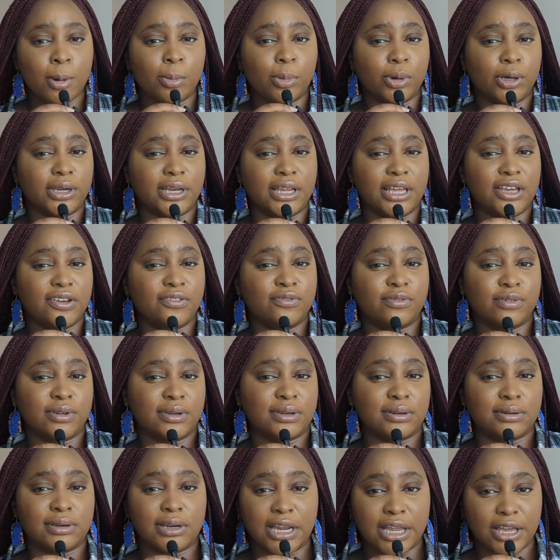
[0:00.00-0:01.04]
But
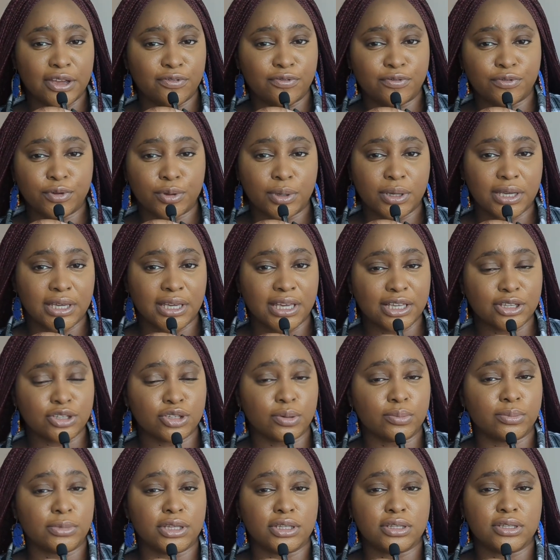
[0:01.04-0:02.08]
even if you can get
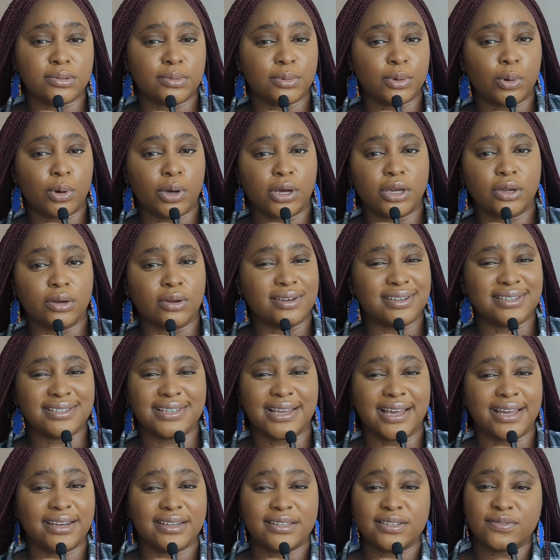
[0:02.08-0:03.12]
something to be working on the
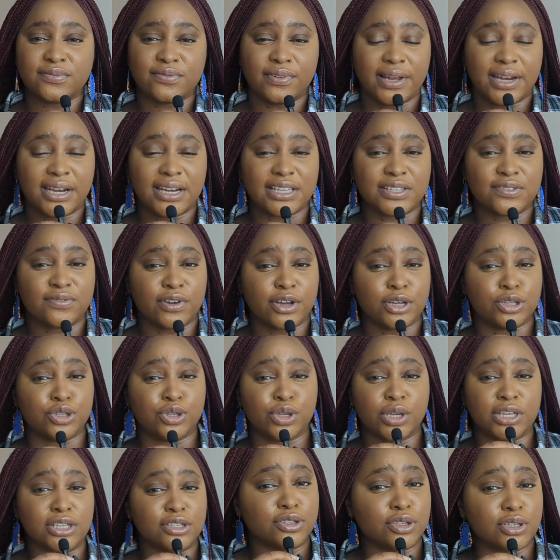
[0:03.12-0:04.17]
side, it's fine as far as
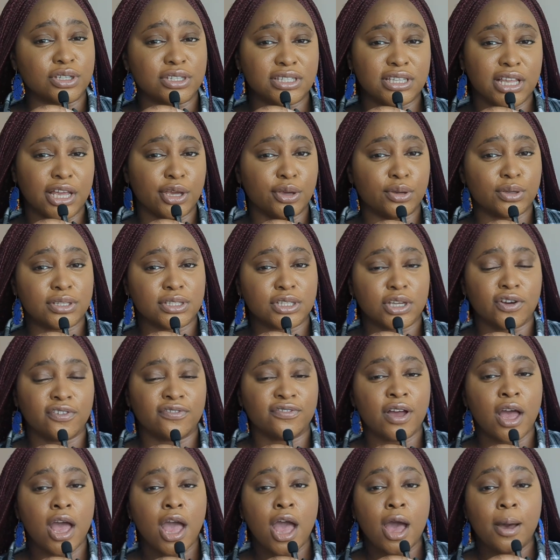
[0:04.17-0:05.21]
you sustain
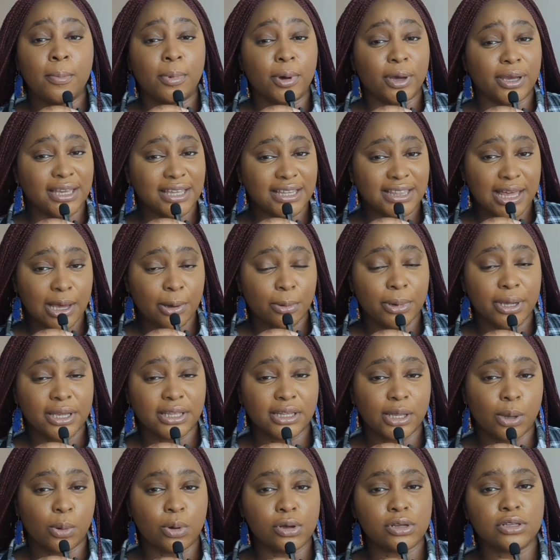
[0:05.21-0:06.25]
yourself. But either way,
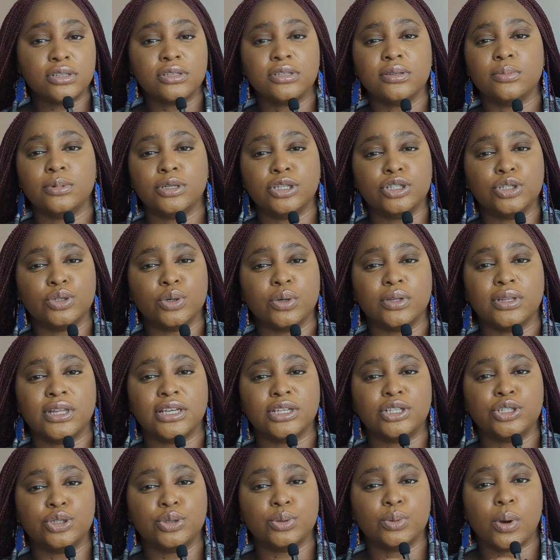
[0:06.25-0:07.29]
they want to be sure
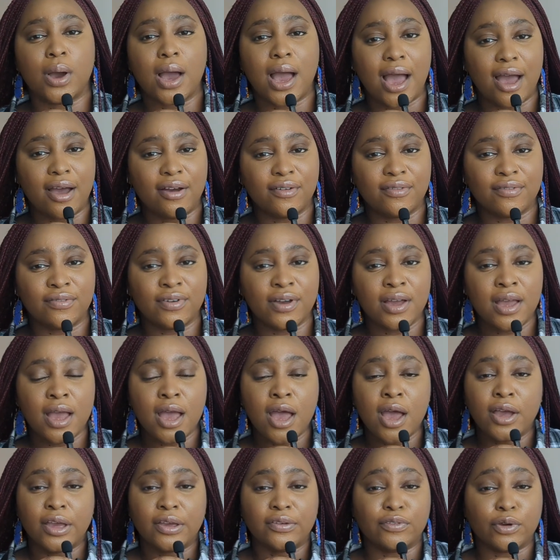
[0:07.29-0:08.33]
that you have,
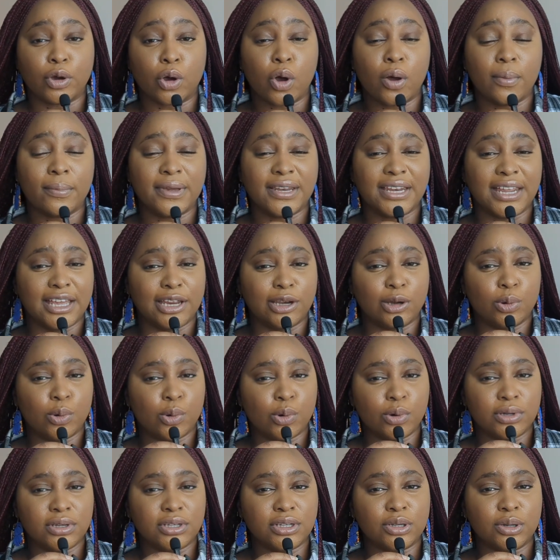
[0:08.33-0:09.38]
if you're coming
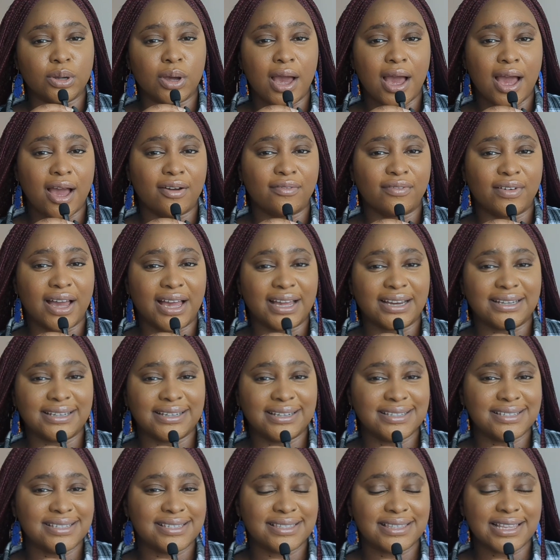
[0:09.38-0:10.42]
alone, you have at
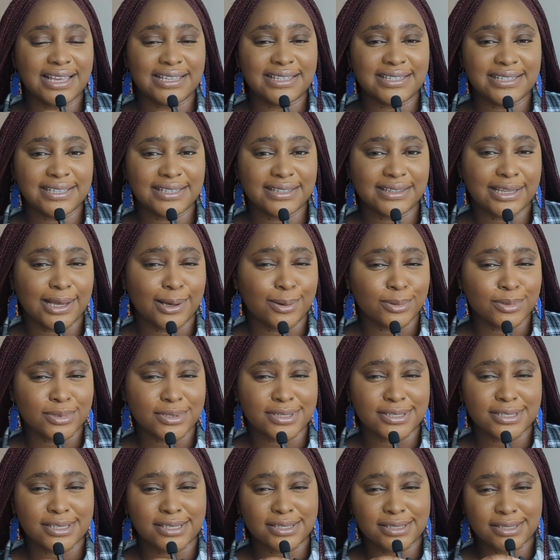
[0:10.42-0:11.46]
least
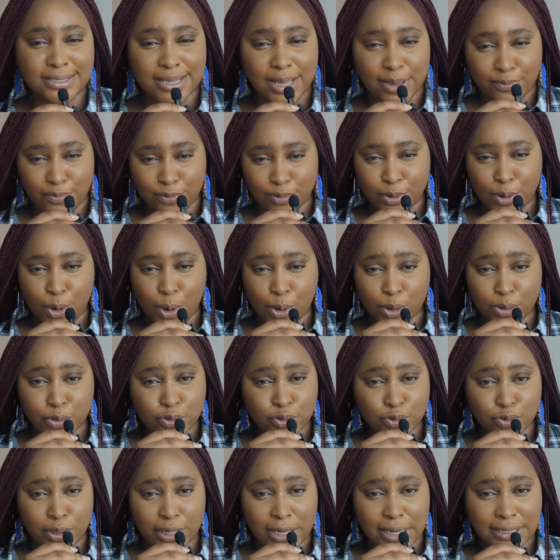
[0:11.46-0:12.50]

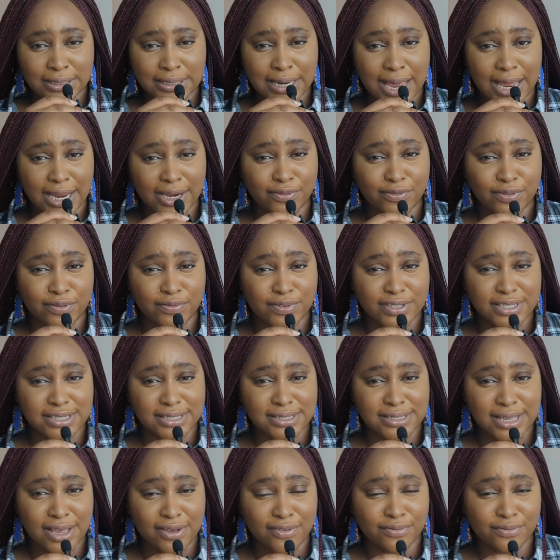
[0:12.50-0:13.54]

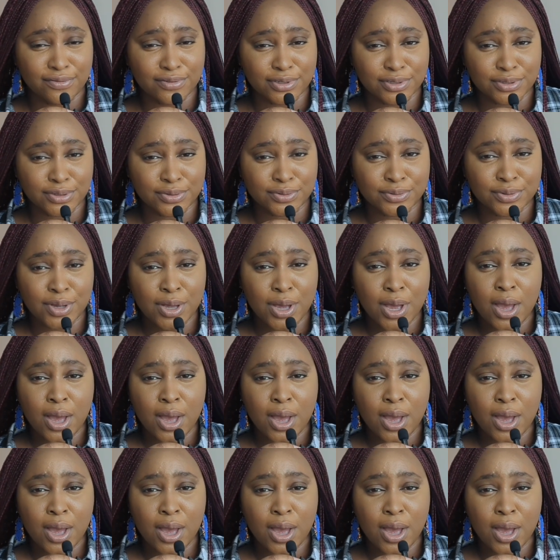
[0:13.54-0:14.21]
13,757